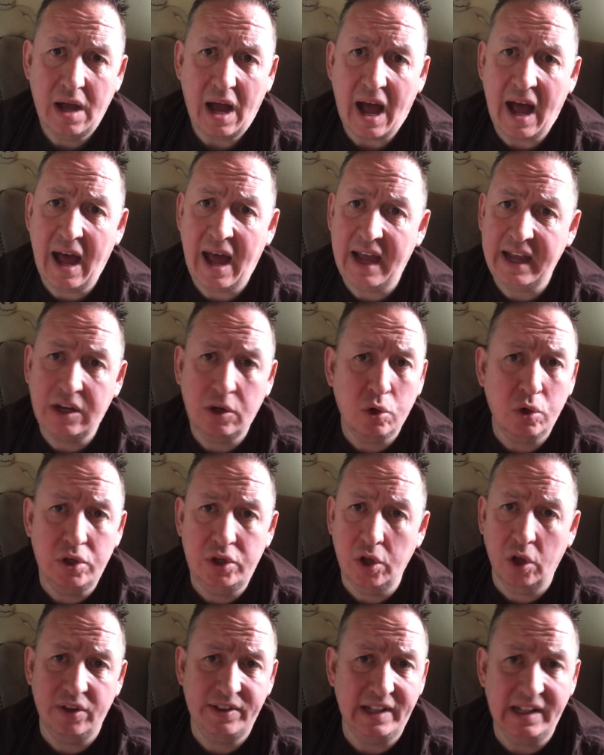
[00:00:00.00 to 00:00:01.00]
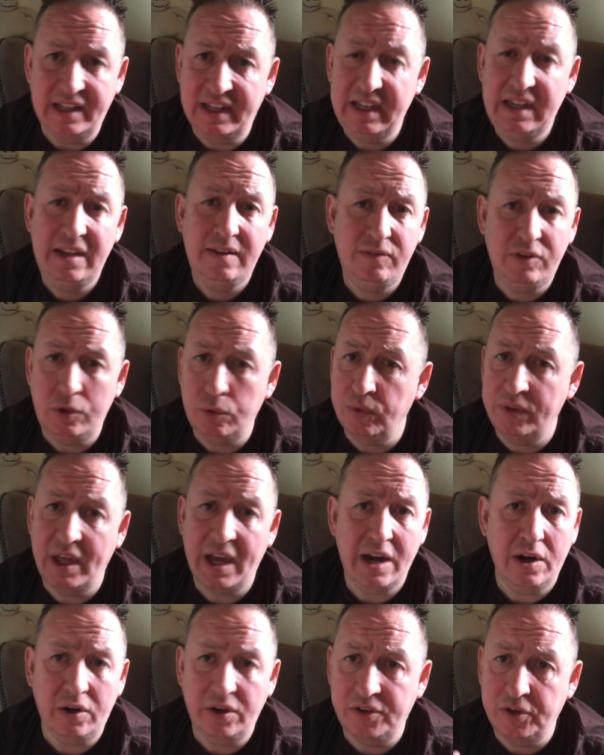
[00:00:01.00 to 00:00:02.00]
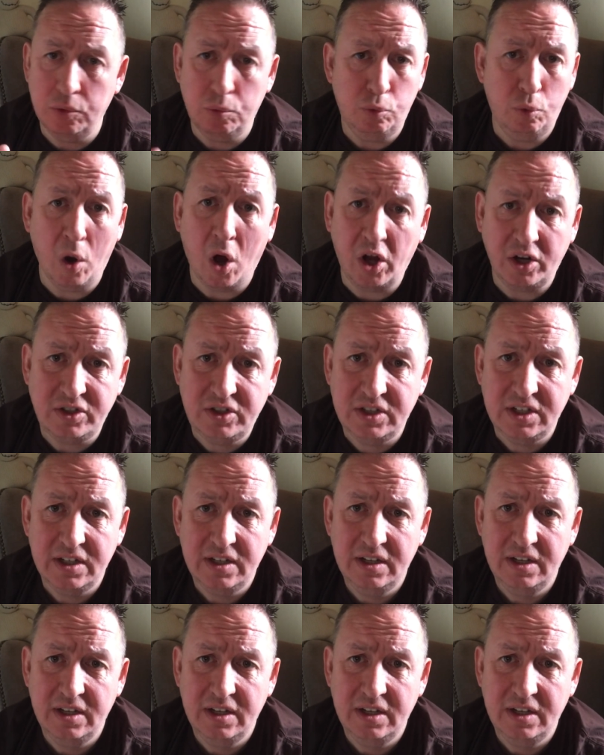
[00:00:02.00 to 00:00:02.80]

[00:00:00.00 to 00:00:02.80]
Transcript: I could not leave you there to rot.